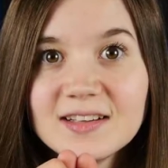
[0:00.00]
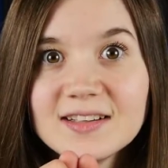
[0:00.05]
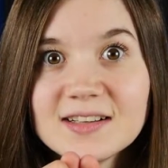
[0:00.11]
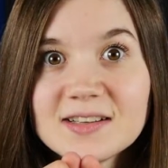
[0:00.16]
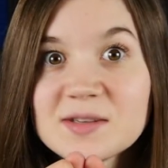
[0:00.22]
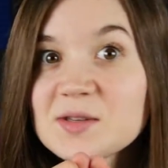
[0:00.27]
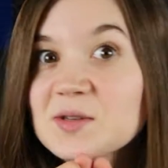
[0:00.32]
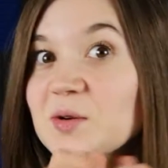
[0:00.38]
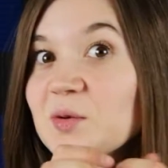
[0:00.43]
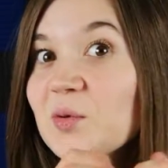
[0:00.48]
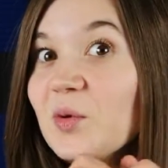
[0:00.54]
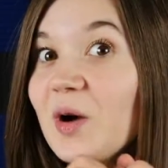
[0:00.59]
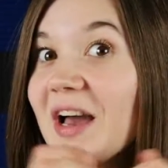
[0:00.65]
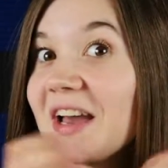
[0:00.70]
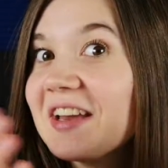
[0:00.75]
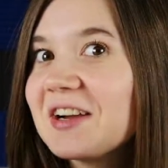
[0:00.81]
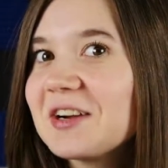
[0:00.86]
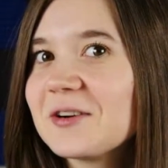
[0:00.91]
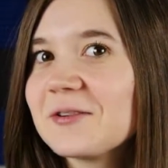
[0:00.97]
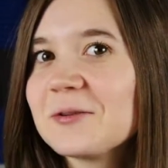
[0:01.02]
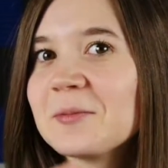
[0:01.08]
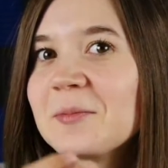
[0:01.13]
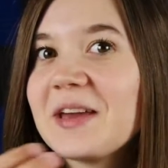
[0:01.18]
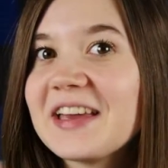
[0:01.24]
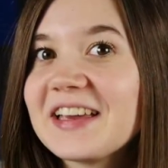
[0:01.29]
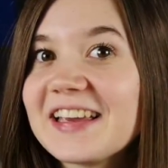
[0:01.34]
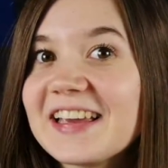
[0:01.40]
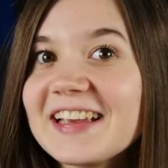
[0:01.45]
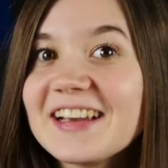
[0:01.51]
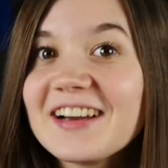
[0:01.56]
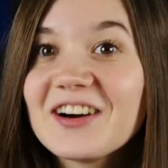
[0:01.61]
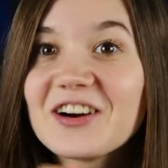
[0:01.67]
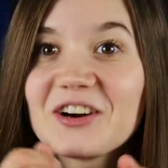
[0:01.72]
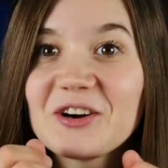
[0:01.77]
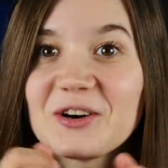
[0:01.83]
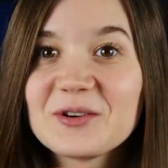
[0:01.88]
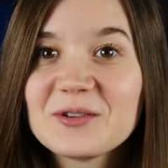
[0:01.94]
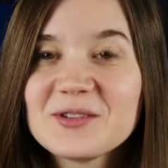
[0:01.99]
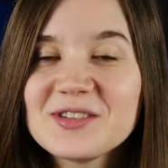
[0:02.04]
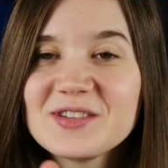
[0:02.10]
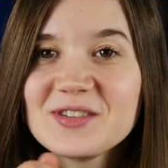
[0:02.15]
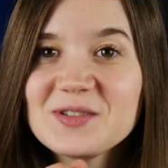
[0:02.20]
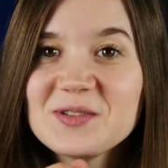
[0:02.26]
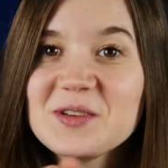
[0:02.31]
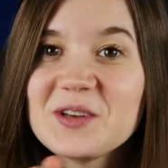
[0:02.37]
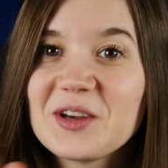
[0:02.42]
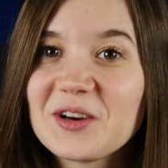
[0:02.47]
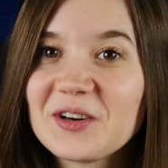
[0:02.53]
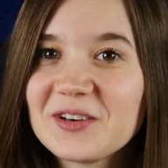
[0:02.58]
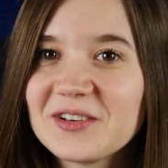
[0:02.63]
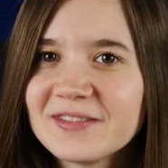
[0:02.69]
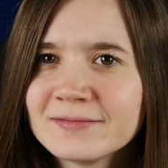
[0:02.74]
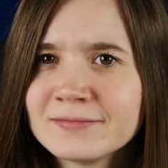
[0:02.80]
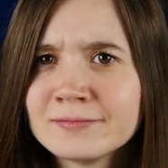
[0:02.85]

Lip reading: So why are we making our own studio?